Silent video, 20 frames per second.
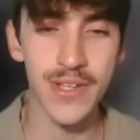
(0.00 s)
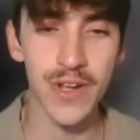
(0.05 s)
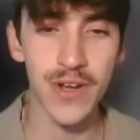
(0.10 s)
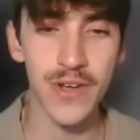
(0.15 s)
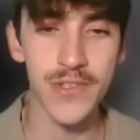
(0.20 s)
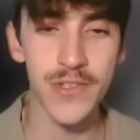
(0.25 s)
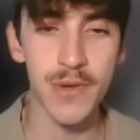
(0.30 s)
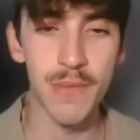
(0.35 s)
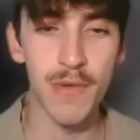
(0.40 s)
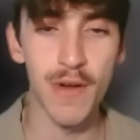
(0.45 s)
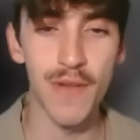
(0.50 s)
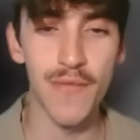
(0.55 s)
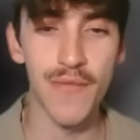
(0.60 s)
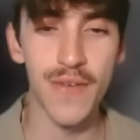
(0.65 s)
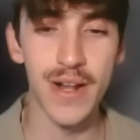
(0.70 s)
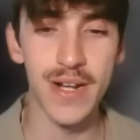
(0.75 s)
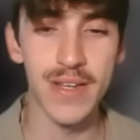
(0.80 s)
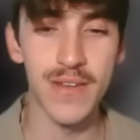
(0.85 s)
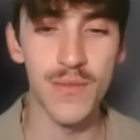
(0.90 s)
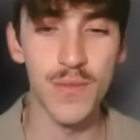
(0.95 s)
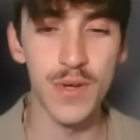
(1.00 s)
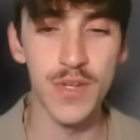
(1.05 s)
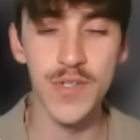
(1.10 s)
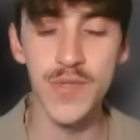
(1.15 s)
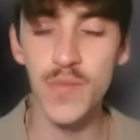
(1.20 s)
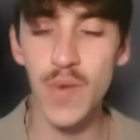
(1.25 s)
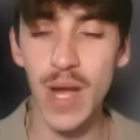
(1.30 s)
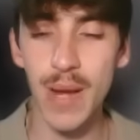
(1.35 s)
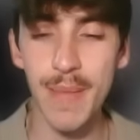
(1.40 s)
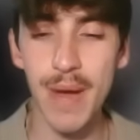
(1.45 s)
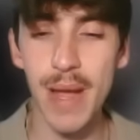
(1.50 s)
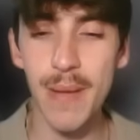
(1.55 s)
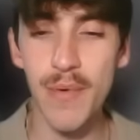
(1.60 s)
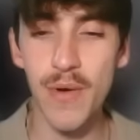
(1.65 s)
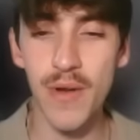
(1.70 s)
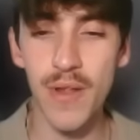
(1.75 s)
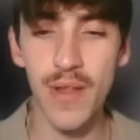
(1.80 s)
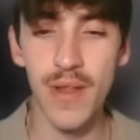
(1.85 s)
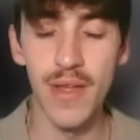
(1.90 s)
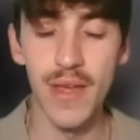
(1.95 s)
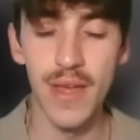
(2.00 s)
are super effective, which is why my opponent